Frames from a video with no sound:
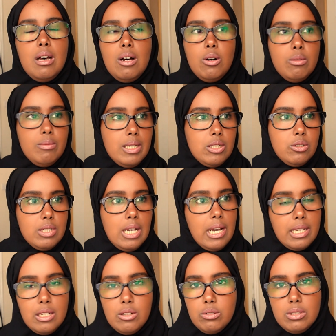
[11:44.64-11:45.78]
oh my God, I
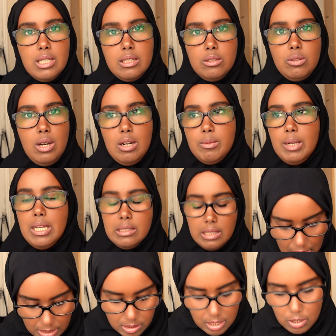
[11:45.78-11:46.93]
cannot tell you how.
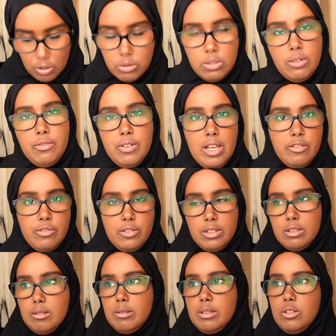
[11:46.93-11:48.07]
It's a lot of
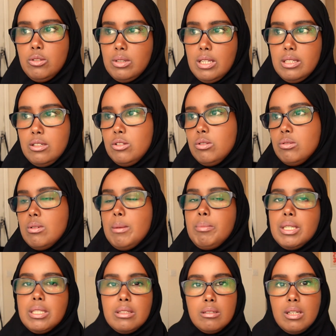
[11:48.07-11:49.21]
effort, you, you know,
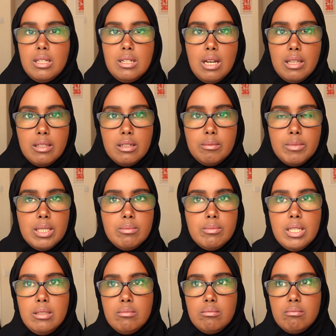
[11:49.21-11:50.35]
but in other, in,
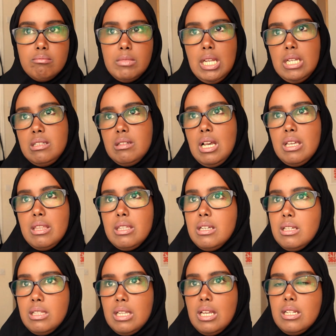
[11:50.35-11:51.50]
in like, I think
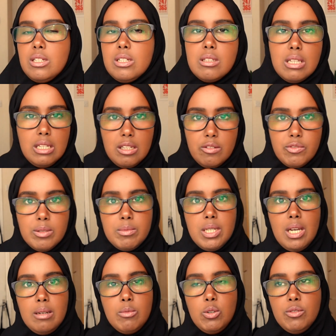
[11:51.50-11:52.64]
in the N H S, they give them
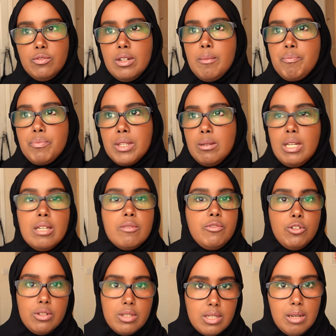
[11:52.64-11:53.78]
time off. Like,
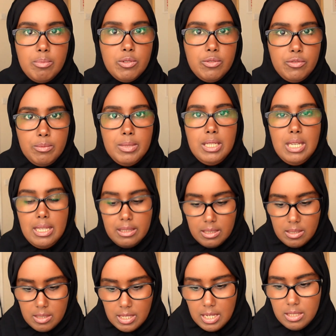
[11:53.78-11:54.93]
for example, for me at
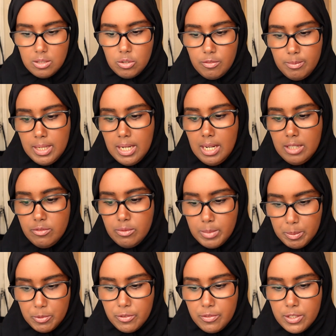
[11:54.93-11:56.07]
this stage of my life,
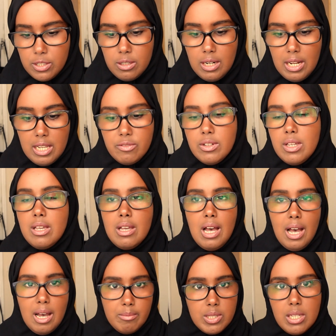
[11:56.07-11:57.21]
my professional life,
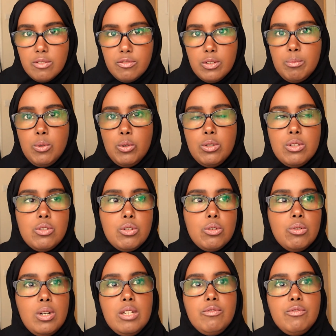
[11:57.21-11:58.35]
I'm self-employed.
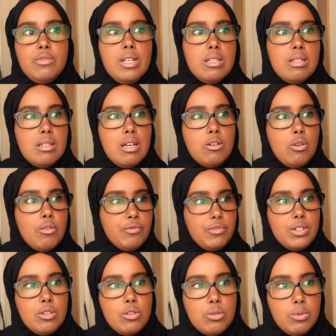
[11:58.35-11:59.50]
So if there's a
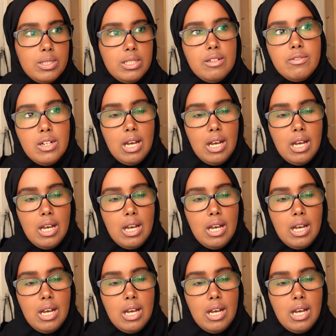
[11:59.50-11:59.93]
conference or whatever,